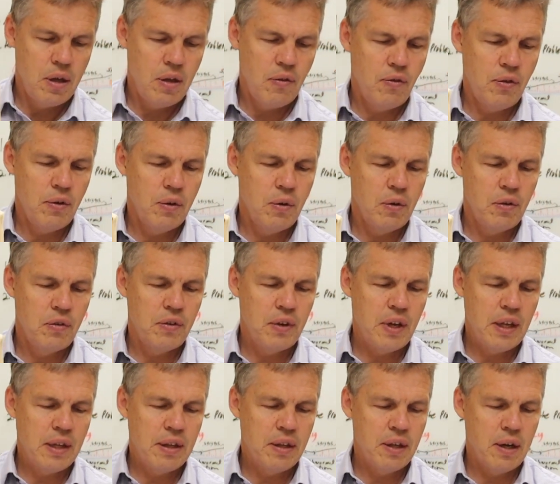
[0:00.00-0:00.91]
if you notice
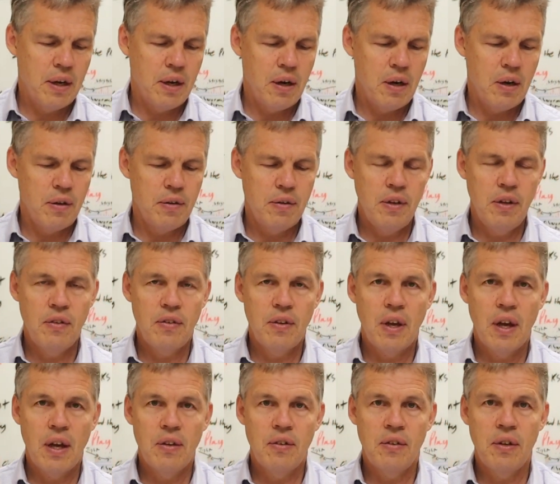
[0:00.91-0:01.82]
that there, these
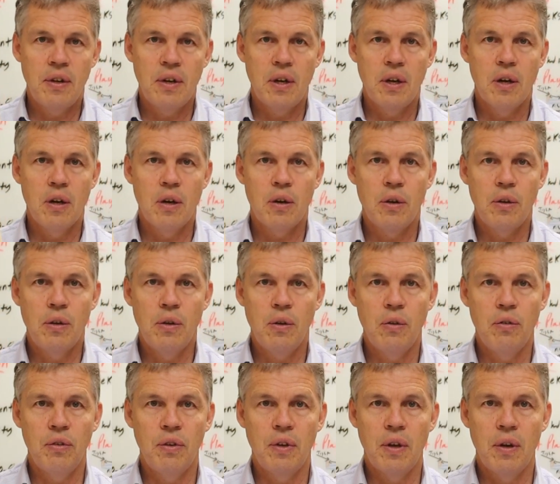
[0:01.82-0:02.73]
guys here
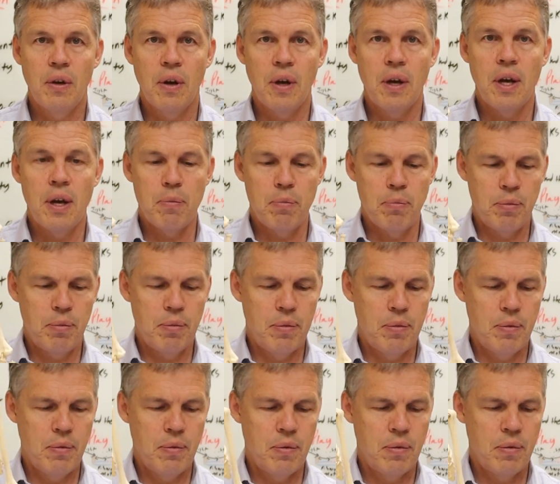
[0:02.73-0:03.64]
usually are up.
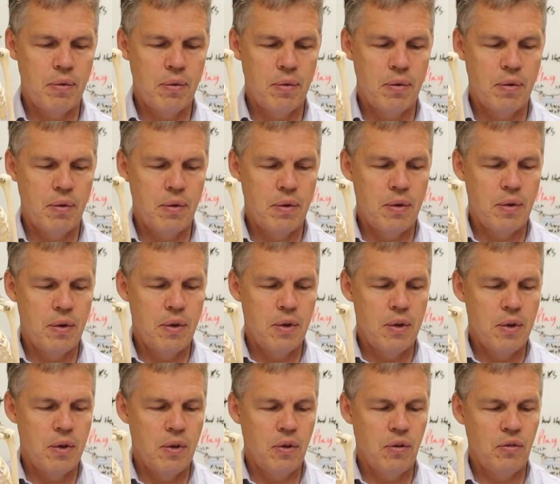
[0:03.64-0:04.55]

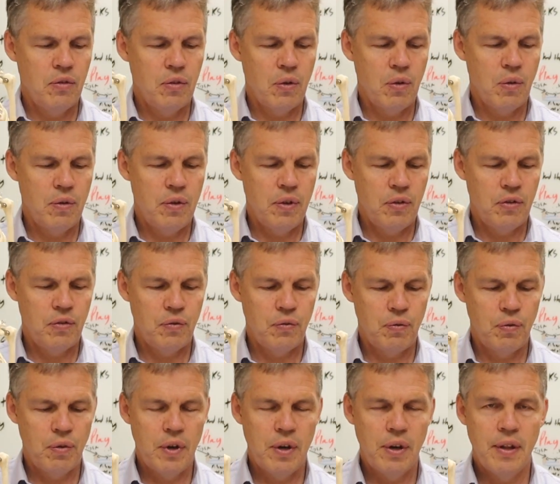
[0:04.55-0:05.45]
So this
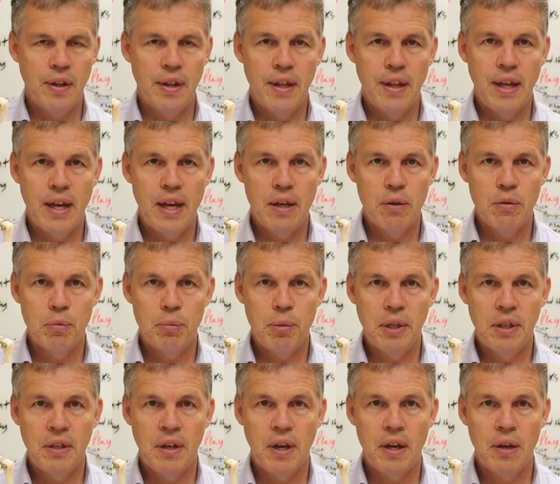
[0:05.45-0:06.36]
front of the leg will
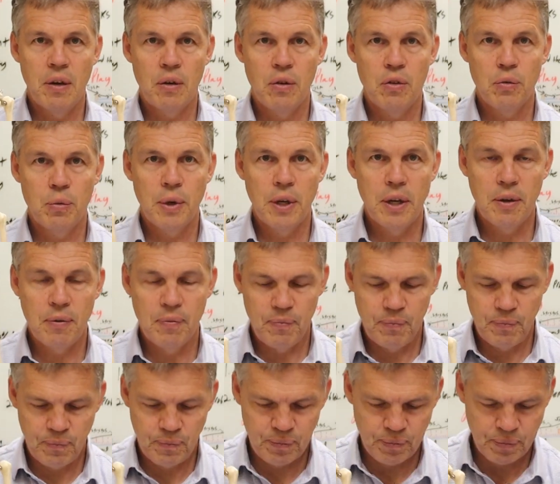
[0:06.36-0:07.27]
be tighter as well.
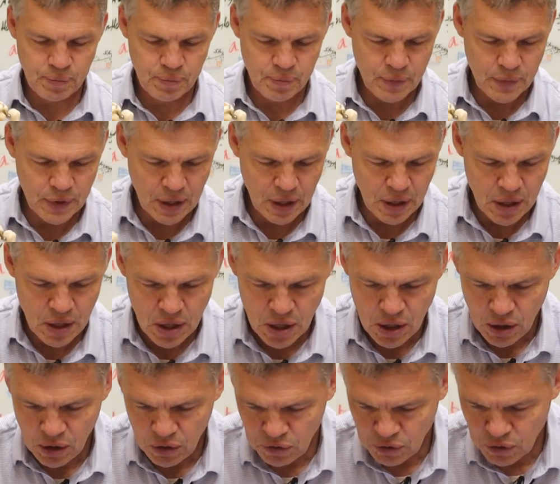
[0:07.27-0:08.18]

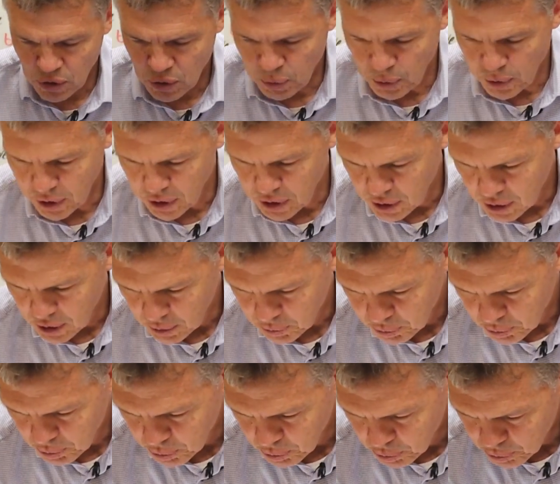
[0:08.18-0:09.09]
So we're going to
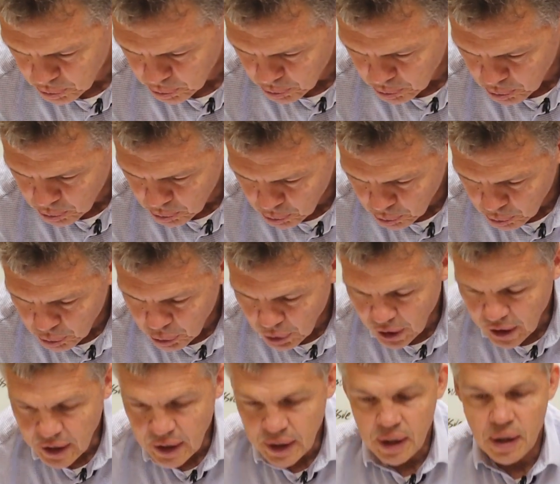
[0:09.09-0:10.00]

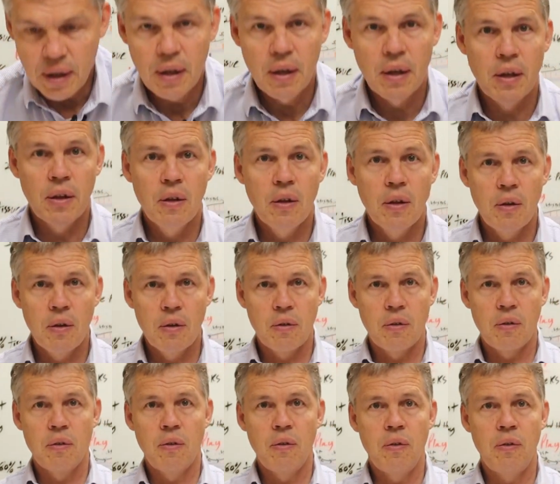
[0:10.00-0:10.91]
break
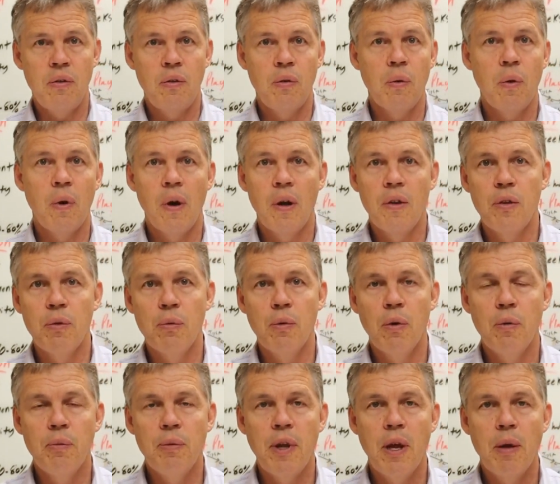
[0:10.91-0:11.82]
to our other
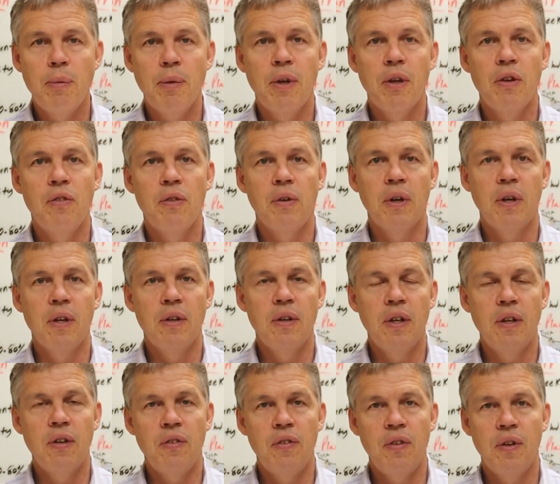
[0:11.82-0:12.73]
room now because you're going
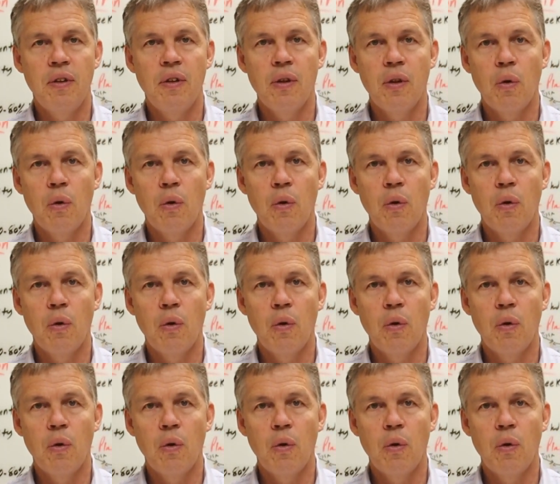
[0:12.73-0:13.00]
to need to see the